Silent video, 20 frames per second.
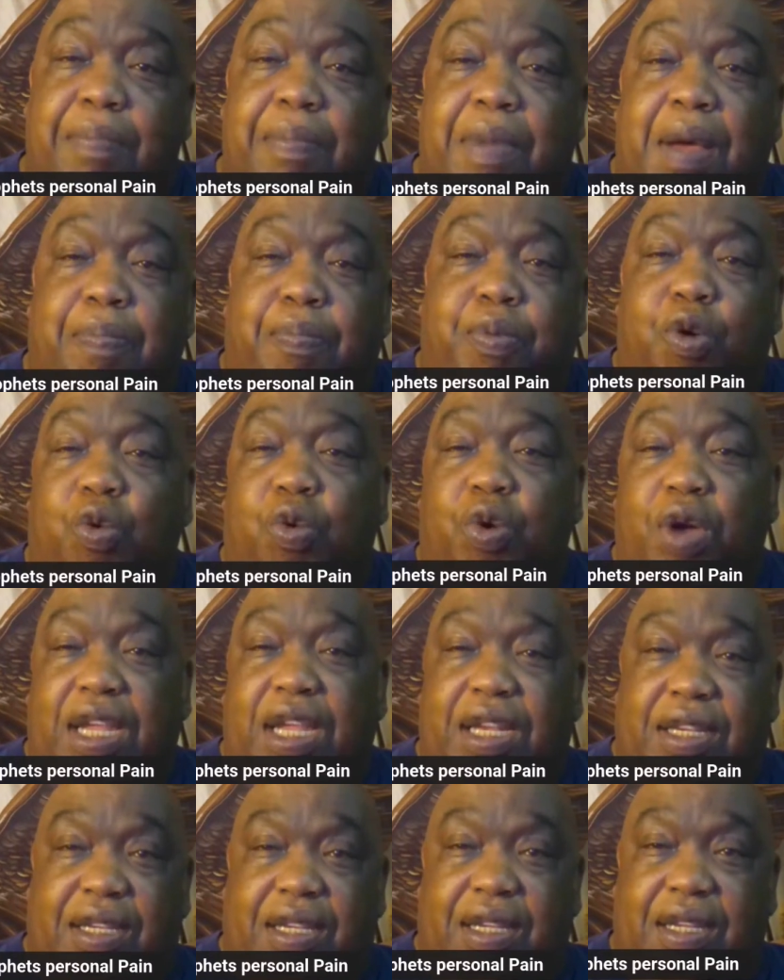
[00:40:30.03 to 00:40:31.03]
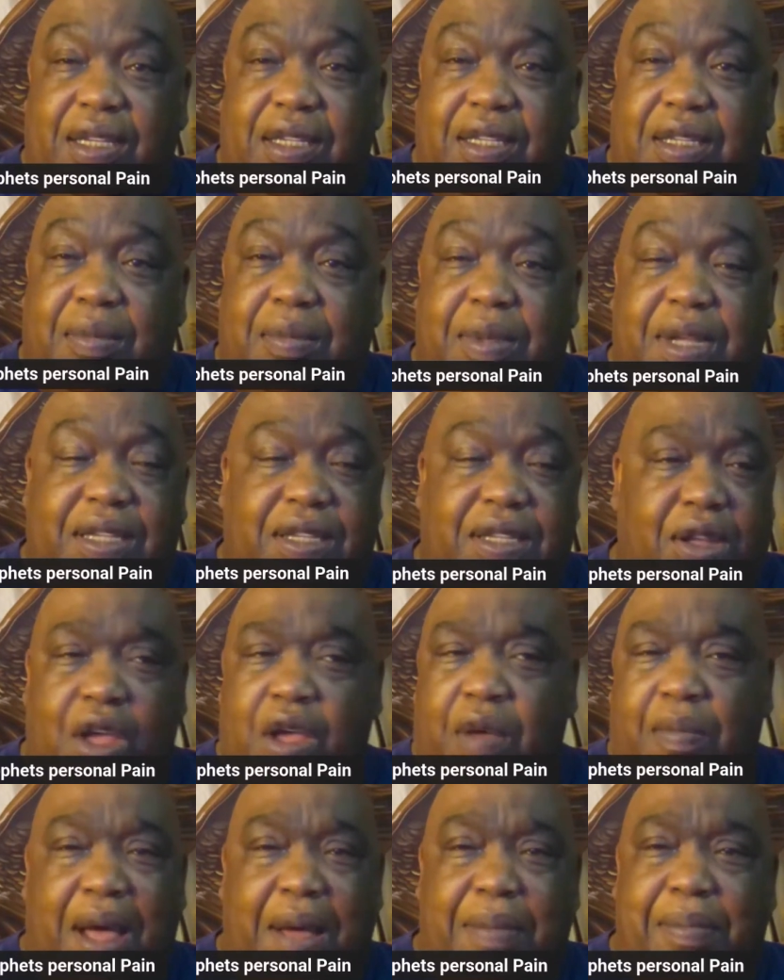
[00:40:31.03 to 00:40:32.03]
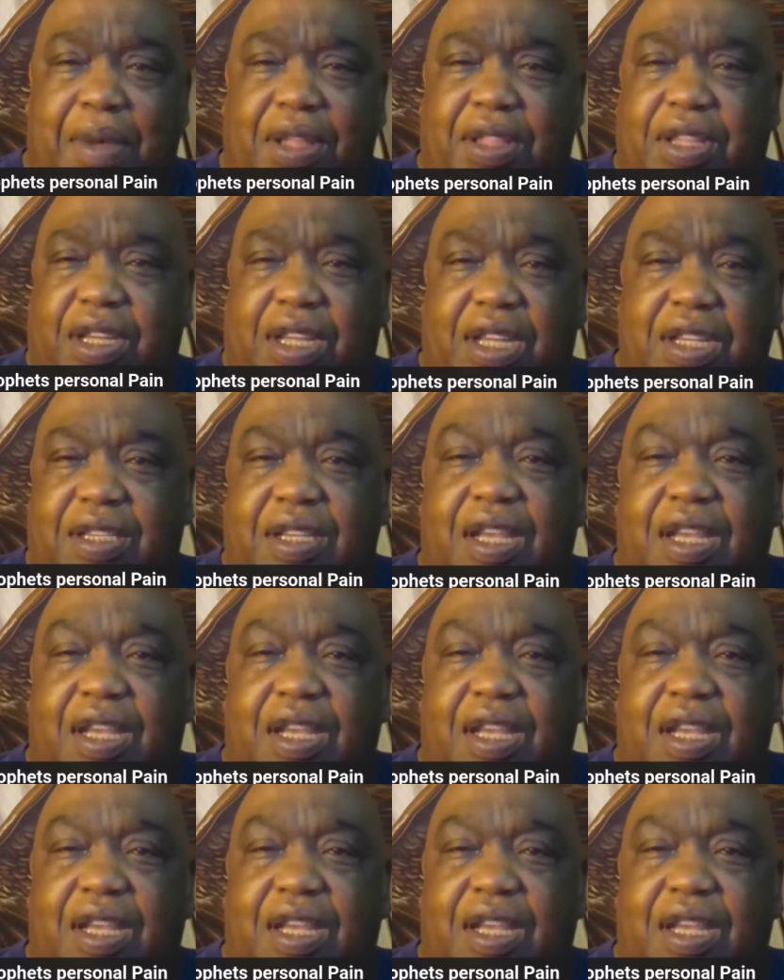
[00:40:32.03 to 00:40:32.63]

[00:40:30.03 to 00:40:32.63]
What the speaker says: My point, somebody said, my mother can